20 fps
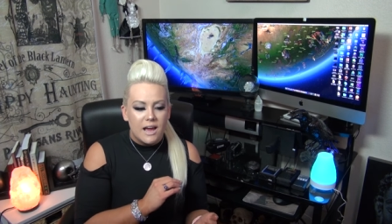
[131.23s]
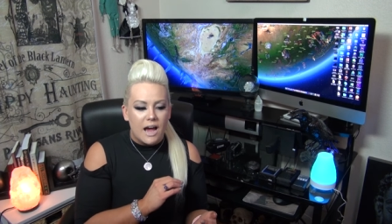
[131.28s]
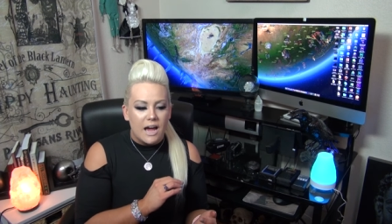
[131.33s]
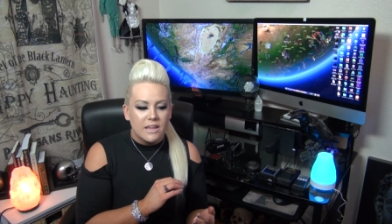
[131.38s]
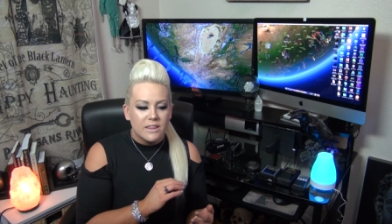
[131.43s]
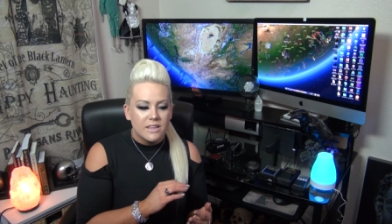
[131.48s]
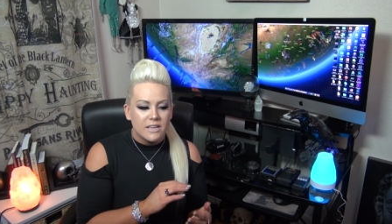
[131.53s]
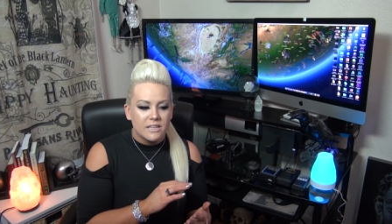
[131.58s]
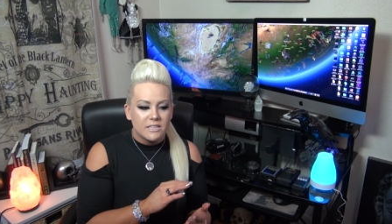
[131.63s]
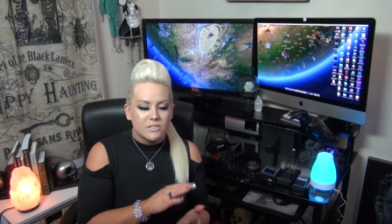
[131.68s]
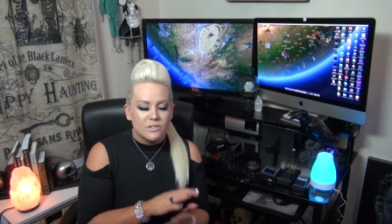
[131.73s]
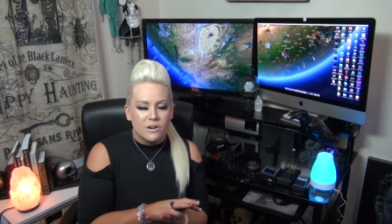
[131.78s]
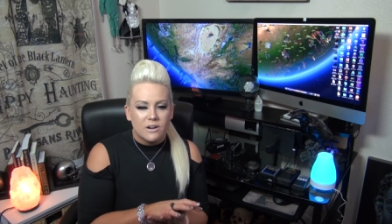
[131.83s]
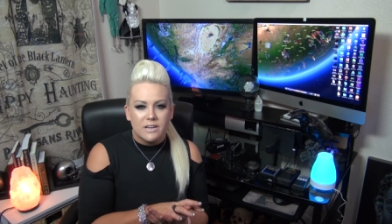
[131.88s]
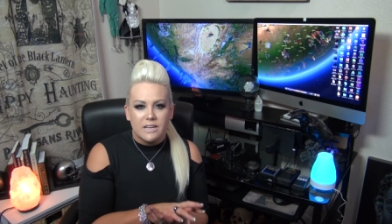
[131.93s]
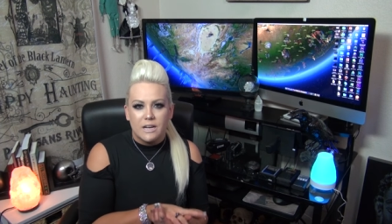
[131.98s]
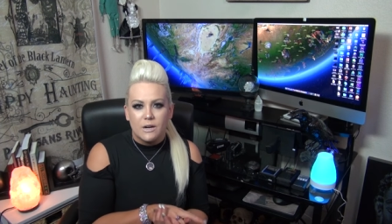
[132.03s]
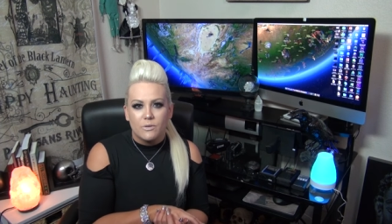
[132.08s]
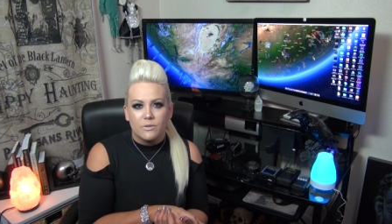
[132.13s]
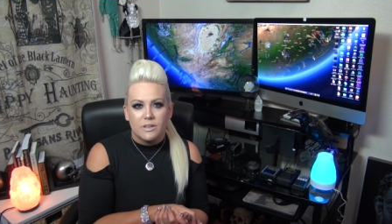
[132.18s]
I think
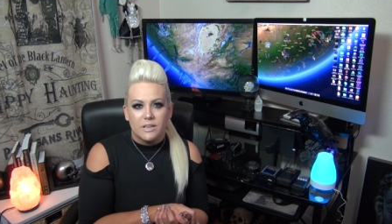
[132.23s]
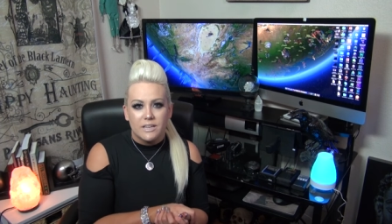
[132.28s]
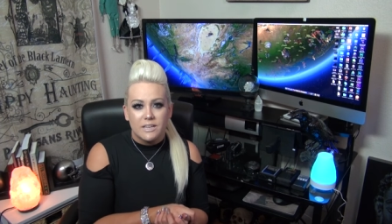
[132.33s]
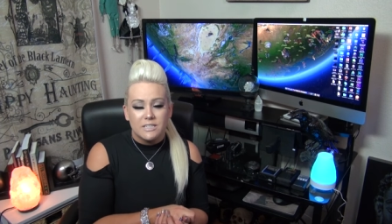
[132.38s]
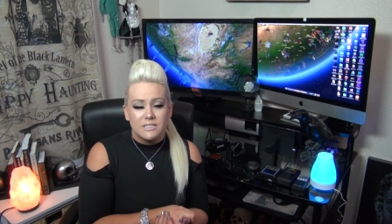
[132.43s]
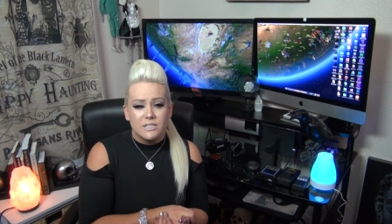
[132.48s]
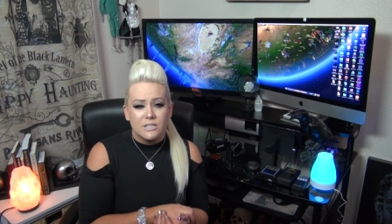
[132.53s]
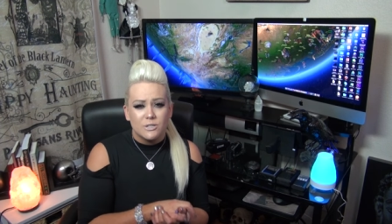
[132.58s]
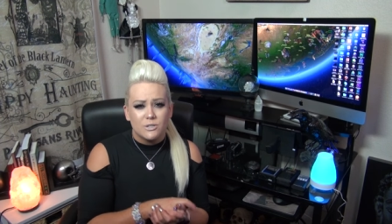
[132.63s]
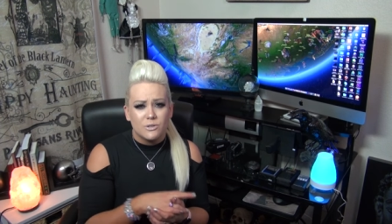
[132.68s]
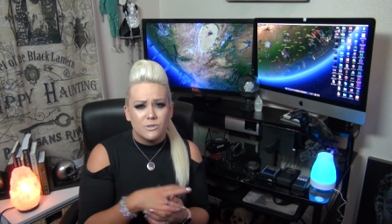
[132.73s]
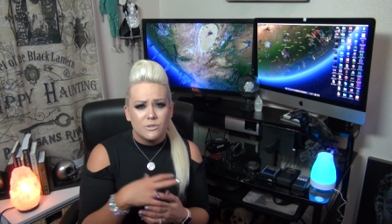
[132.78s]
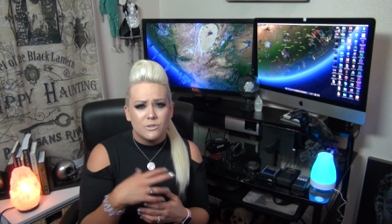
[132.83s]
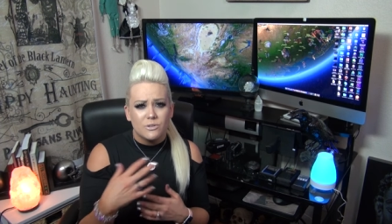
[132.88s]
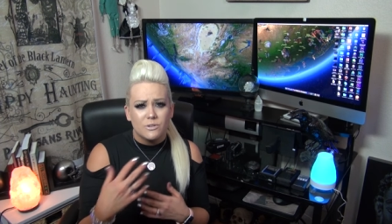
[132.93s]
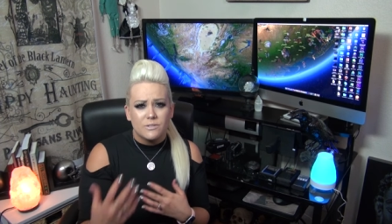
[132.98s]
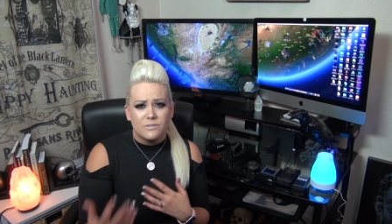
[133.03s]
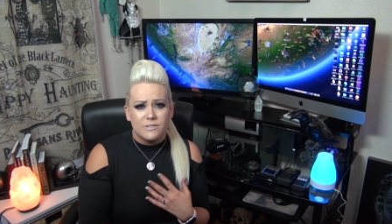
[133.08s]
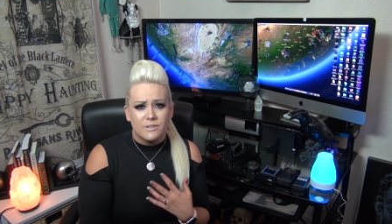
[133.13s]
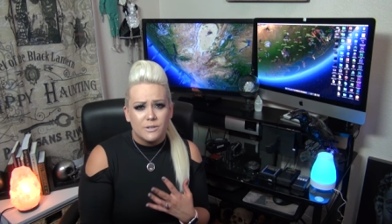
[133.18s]
starting out with like a digital,